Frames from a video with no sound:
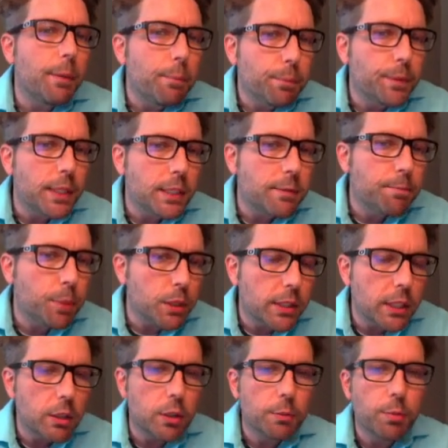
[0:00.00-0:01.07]
This
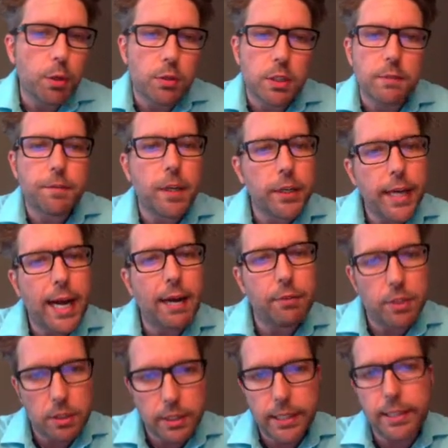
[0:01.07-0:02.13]
particular approach is very
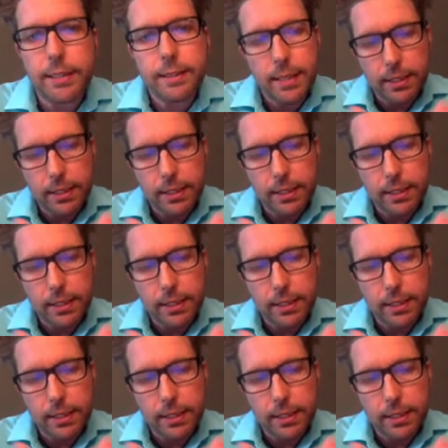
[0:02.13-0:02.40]
obviously,